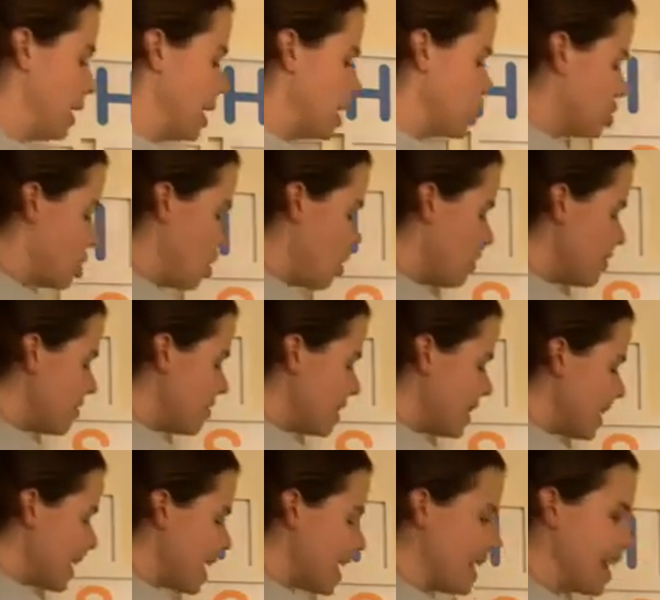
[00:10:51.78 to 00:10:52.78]
It's
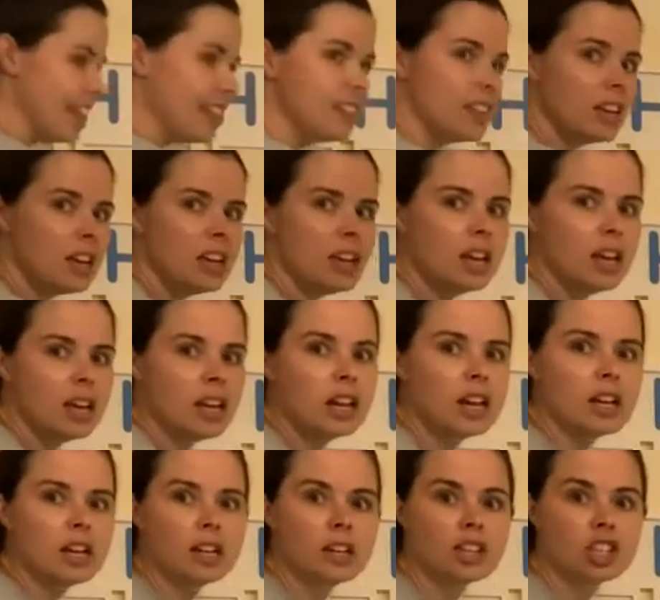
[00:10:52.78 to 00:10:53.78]
currently in
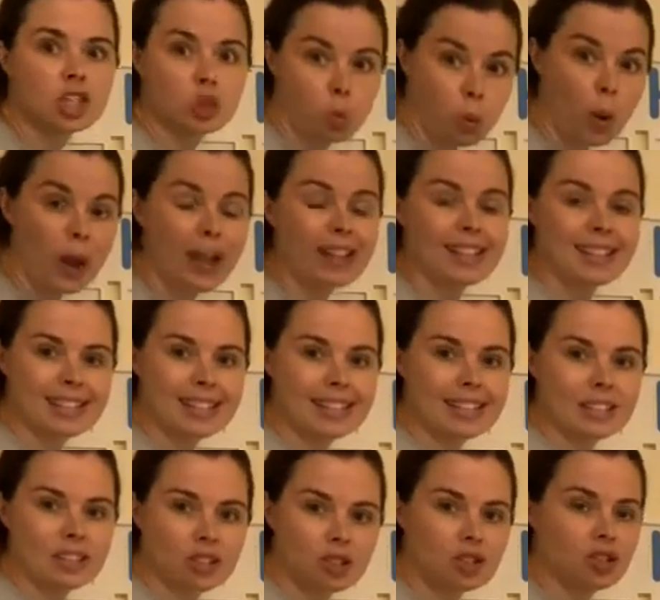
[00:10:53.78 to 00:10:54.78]
the 20s,
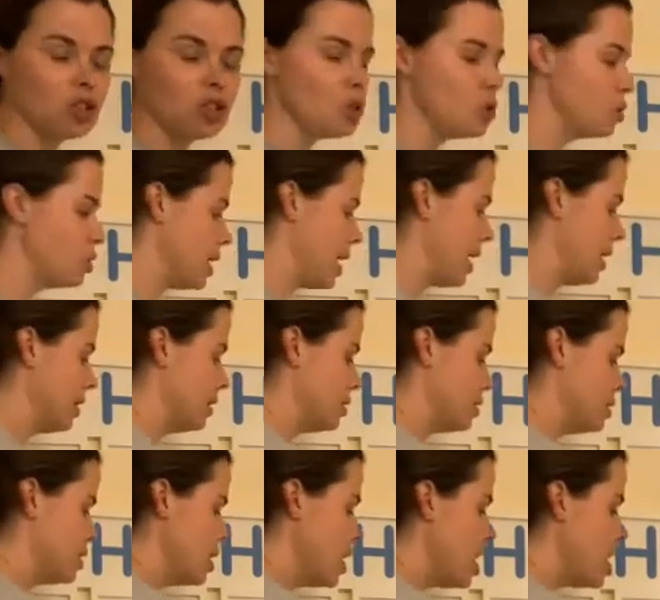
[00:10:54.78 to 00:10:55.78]
there's 2
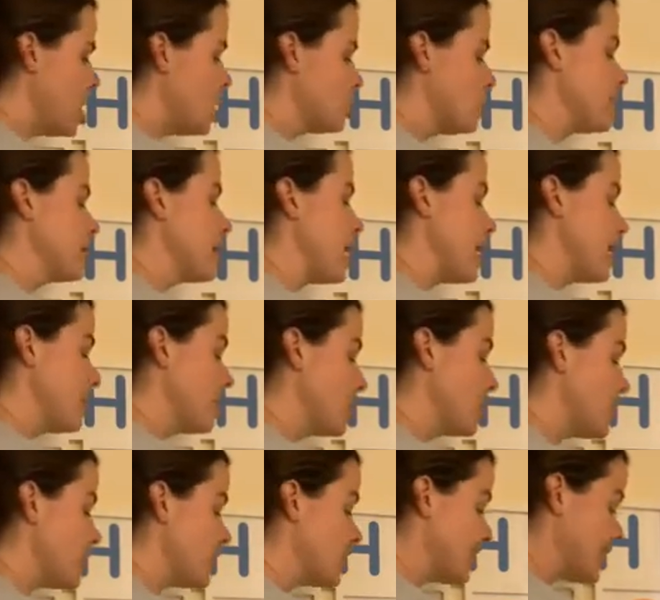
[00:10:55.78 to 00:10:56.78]
tens. So it's either
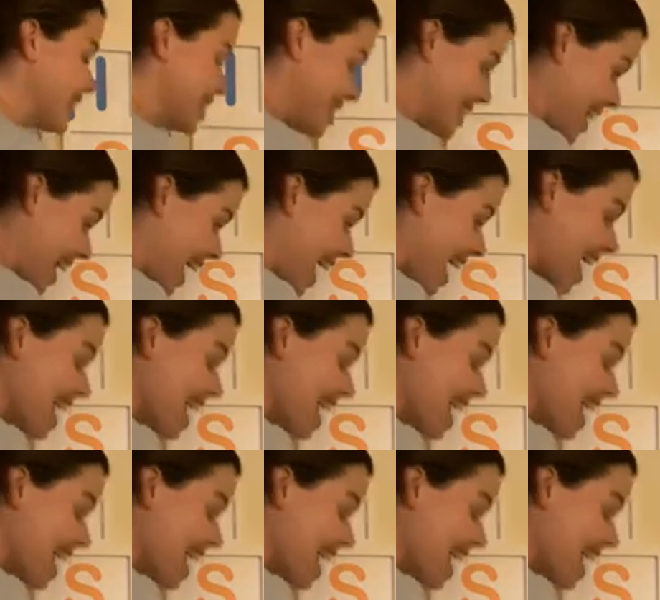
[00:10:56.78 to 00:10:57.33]
going to stay